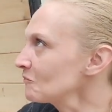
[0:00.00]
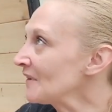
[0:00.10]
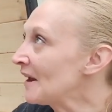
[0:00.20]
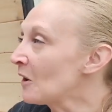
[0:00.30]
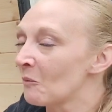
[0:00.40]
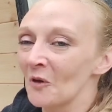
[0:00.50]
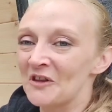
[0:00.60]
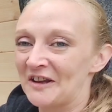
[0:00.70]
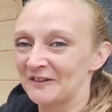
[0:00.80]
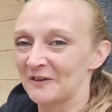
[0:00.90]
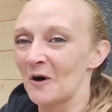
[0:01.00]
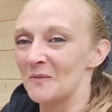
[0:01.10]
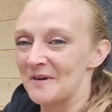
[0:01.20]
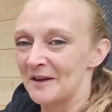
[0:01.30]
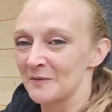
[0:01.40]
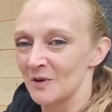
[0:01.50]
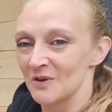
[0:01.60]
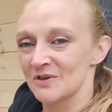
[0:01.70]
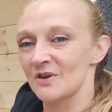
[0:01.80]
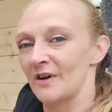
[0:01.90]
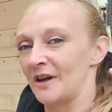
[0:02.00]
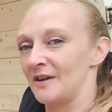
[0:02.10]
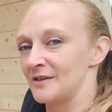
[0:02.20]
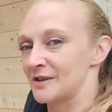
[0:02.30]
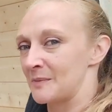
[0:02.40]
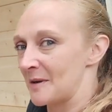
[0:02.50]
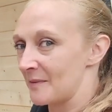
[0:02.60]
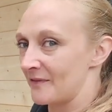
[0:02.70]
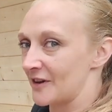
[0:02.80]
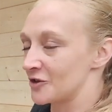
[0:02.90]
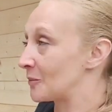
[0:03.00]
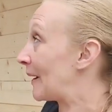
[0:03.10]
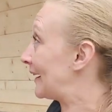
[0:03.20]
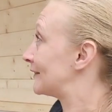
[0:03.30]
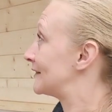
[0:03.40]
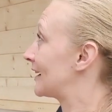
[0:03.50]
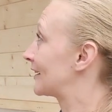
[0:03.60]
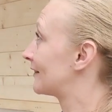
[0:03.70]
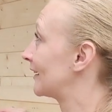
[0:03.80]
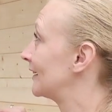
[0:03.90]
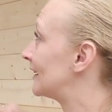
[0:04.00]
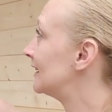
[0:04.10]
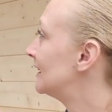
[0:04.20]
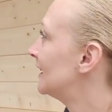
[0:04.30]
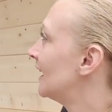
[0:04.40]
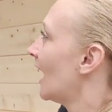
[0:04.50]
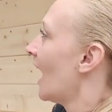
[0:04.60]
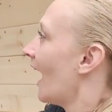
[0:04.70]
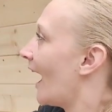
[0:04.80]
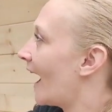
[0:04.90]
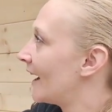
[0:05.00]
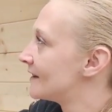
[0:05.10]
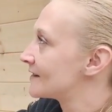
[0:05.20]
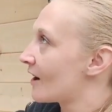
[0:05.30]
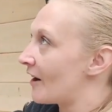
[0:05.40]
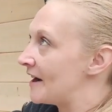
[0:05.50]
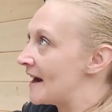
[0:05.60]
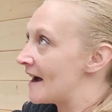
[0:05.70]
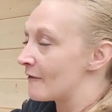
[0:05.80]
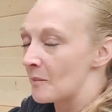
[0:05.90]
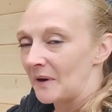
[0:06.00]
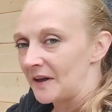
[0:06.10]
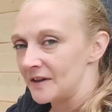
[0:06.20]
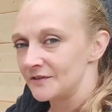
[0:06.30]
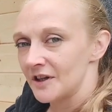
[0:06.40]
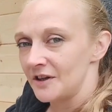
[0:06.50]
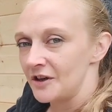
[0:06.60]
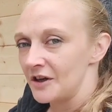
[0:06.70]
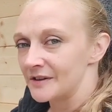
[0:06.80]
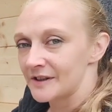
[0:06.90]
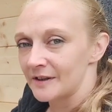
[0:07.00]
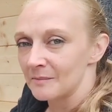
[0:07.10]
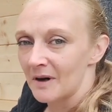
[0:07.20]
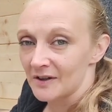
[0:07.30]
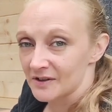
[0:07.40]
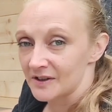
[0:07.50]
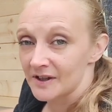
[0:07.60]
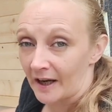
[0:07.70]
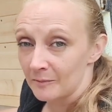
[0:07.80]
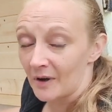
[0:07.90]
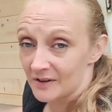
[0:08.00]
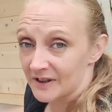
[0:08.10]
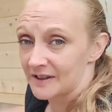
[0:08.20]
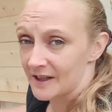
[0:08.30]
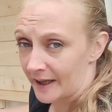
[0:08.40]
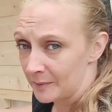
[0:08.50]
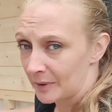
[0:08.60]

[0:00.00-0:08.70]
One thing that got me was I used to be a professional painter and decorator, and I never believed in using masking tape